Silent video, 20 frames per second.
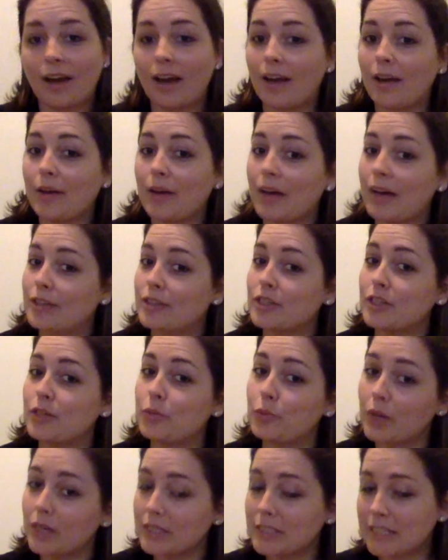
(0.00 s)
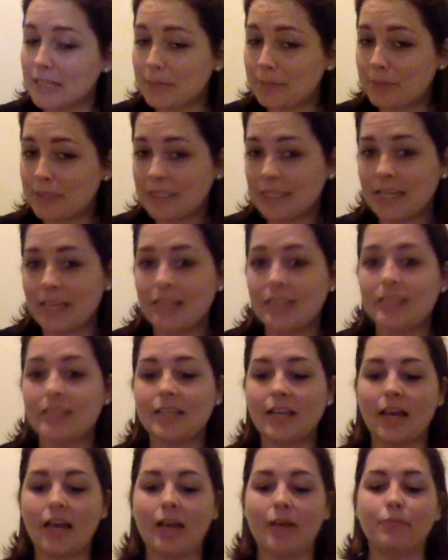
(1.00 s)
I actually worked a couple of days
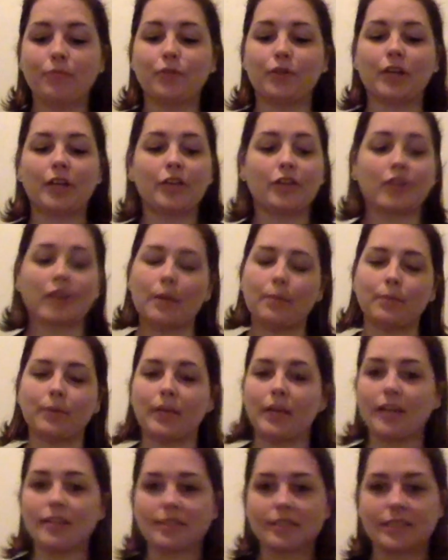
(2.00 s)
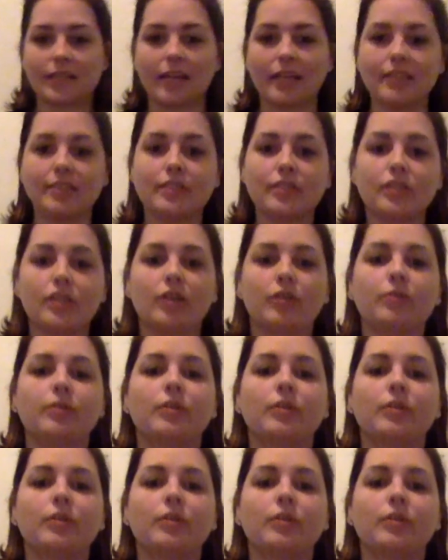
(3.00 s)
for another company on site. So